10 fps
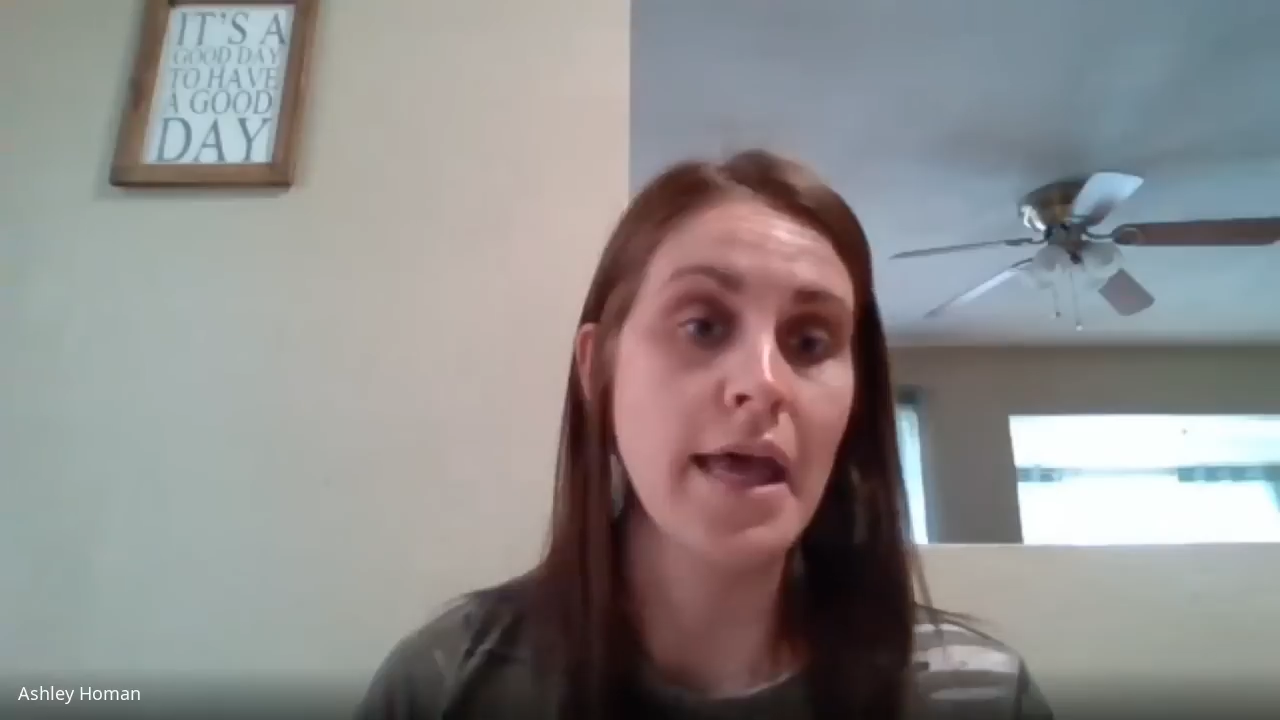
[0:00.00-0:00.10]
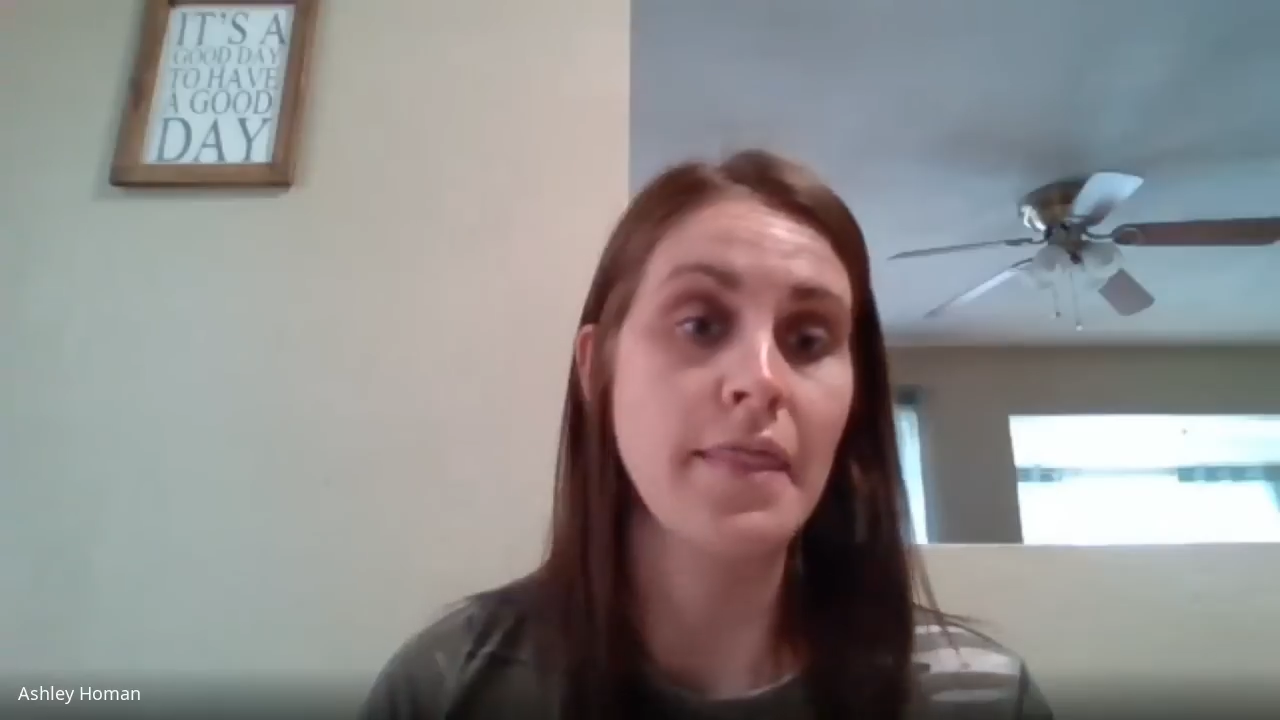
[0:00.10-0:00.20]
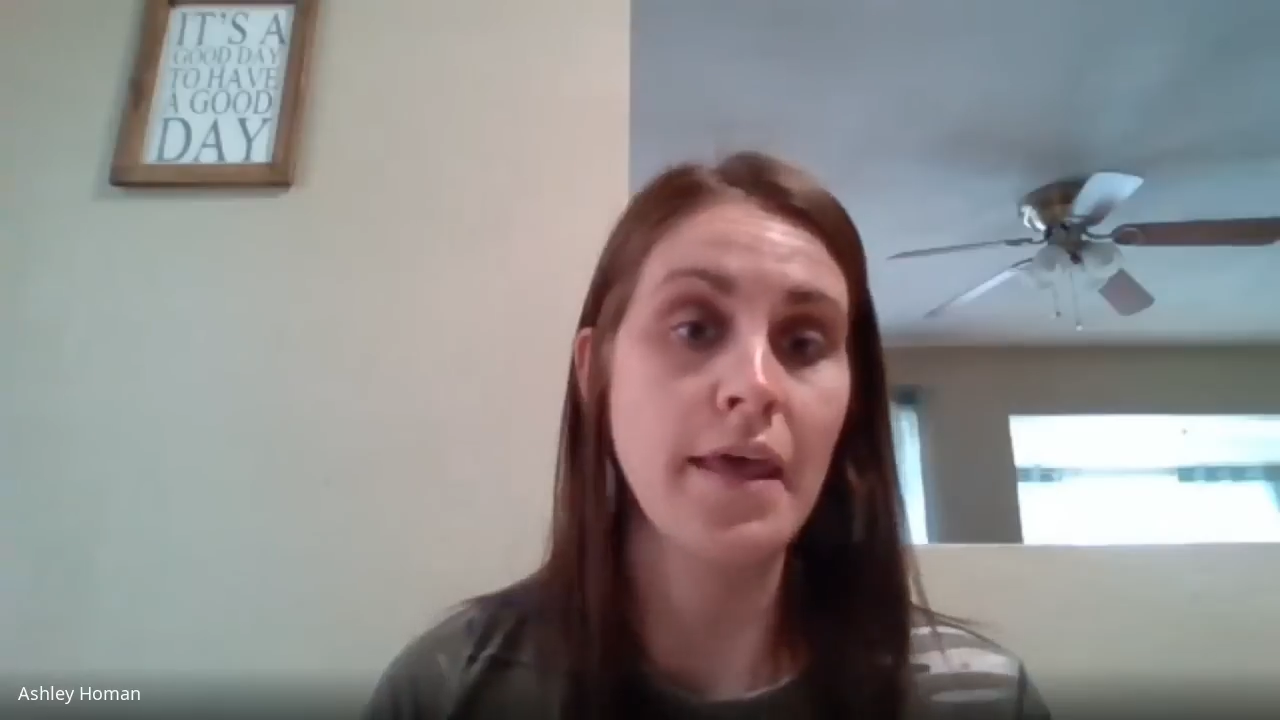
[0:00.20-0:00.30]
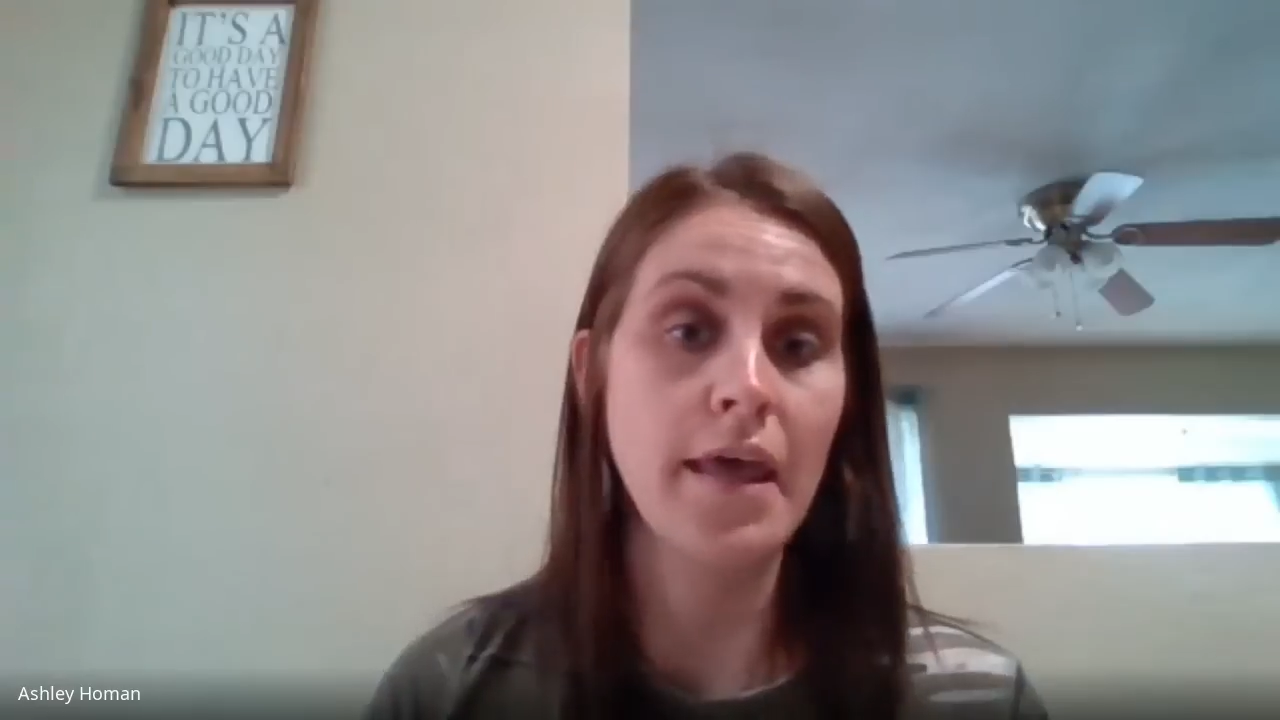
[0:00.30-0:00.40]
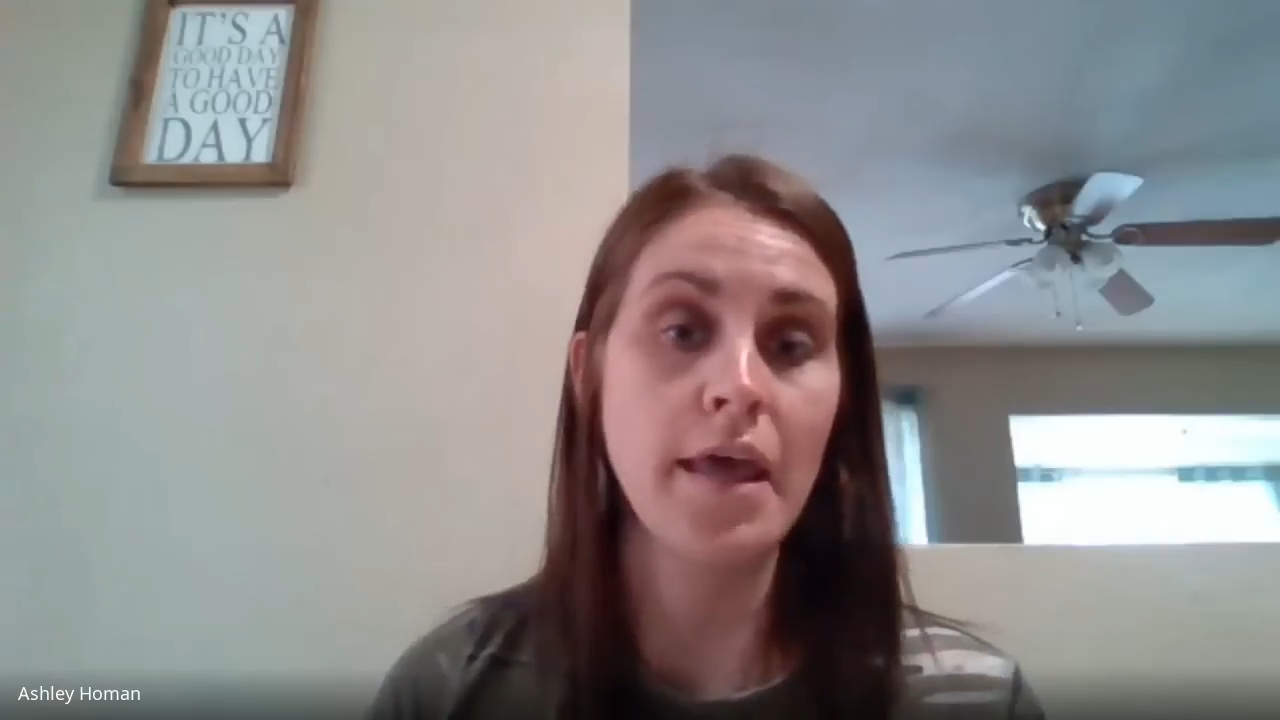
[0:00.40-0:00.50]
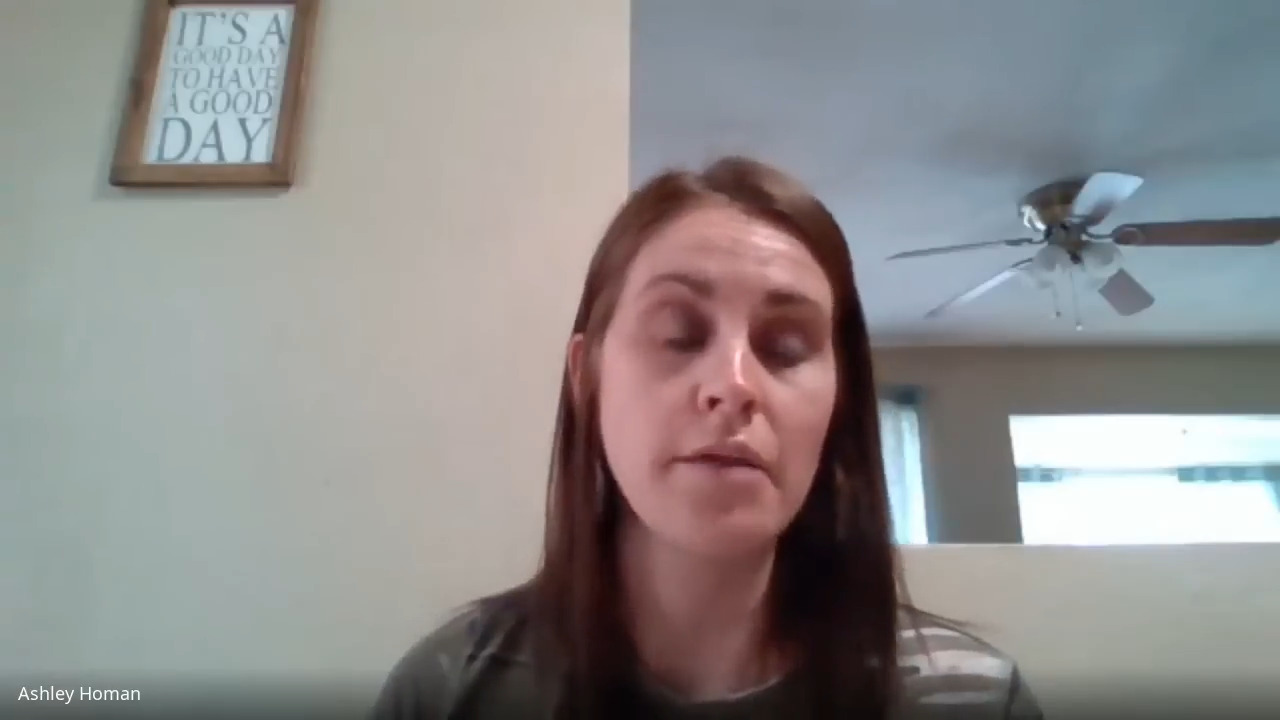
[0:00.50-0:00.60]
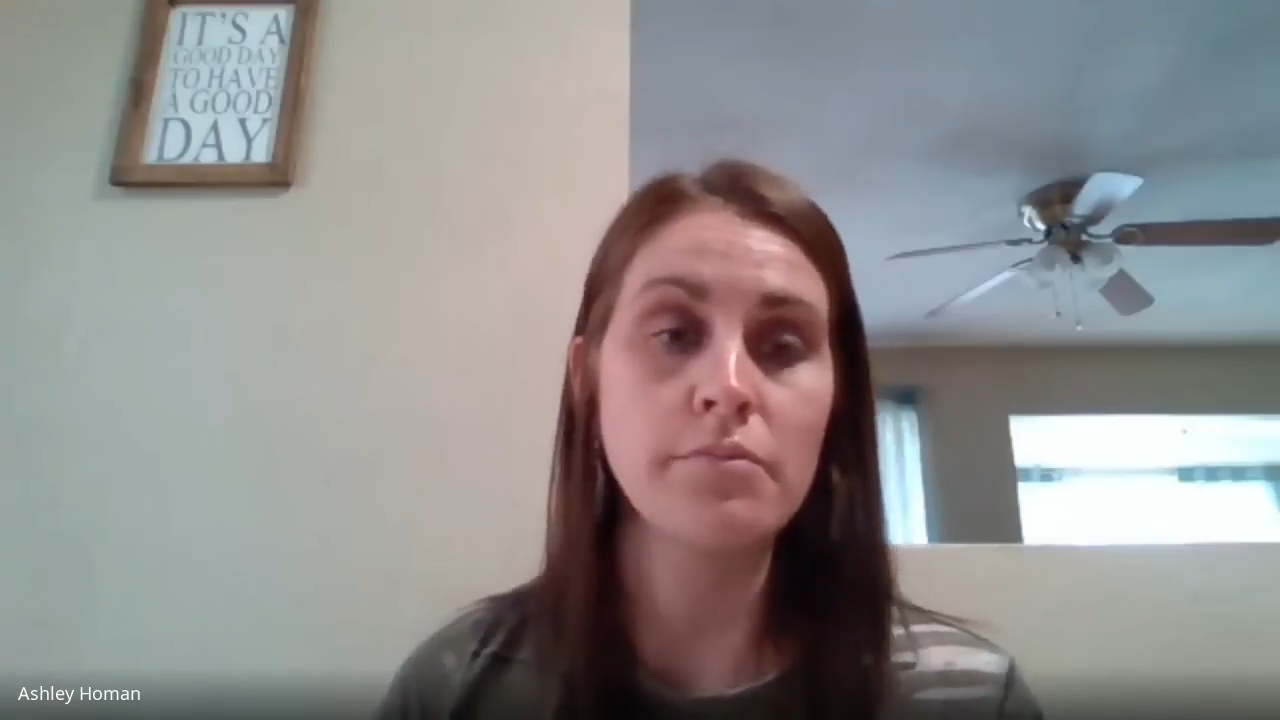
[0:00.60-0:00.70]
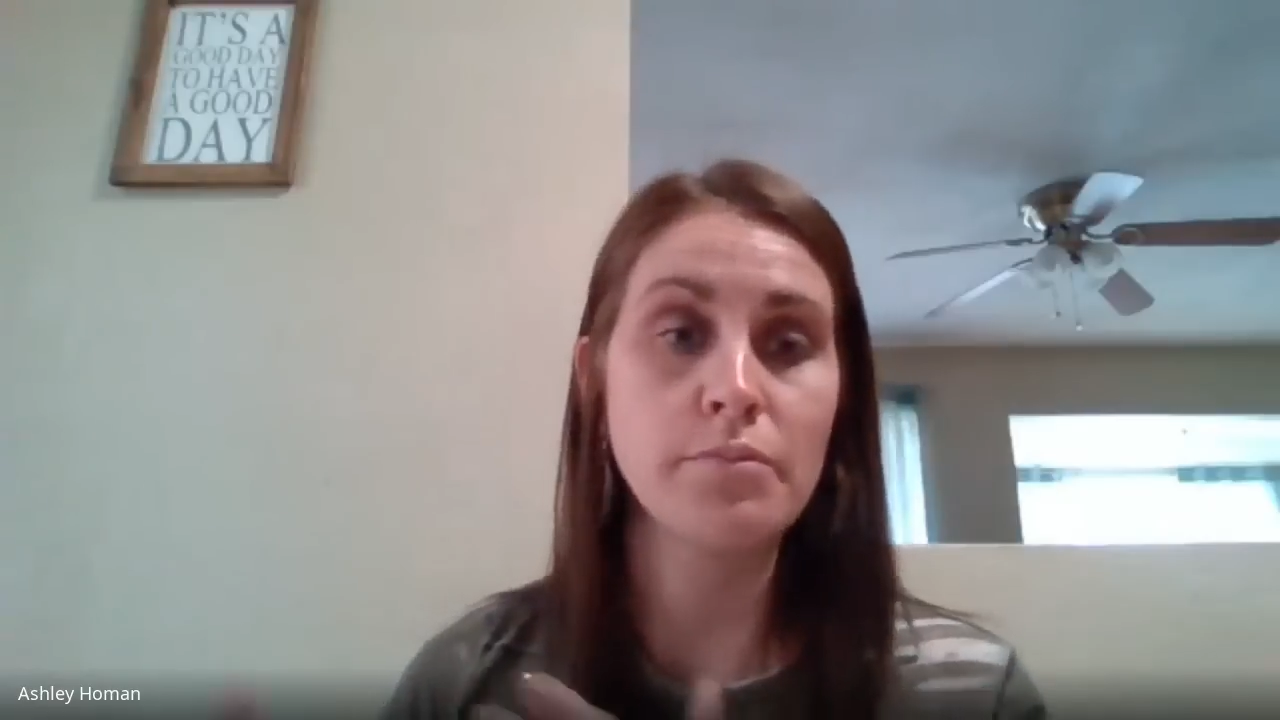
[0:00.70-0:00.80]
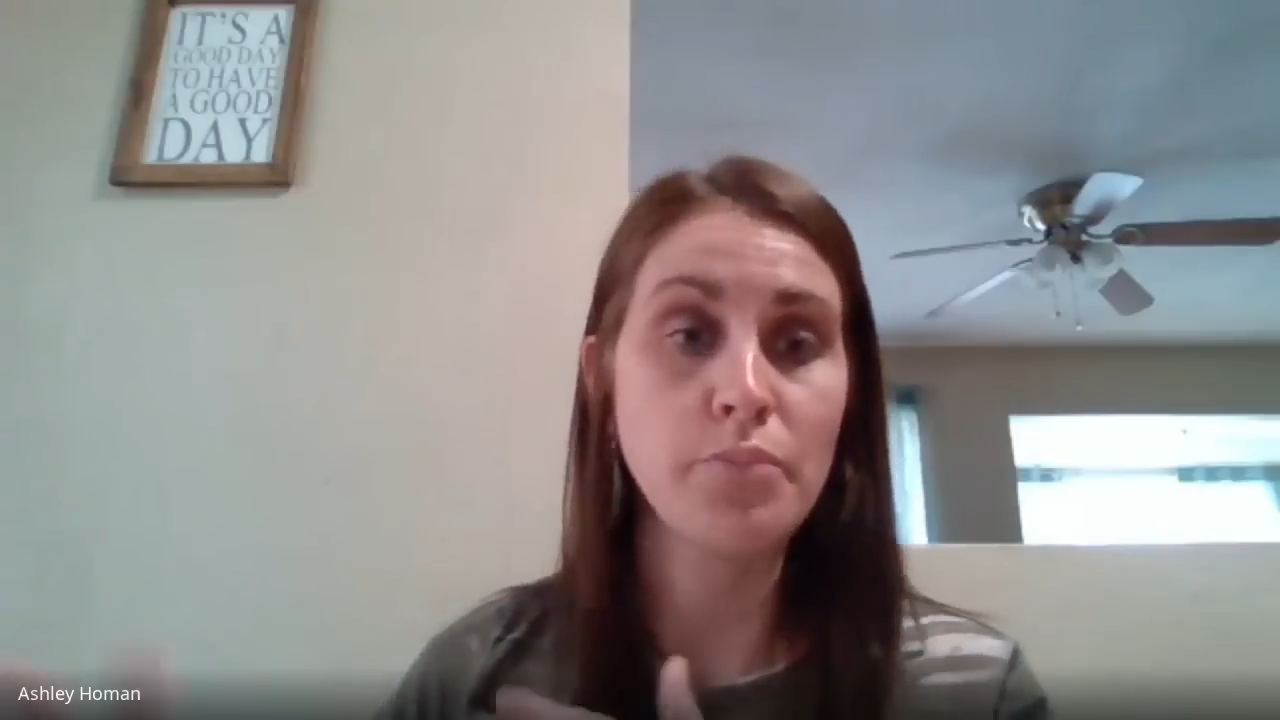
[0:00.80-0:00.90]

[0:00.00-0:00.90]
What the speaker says: and then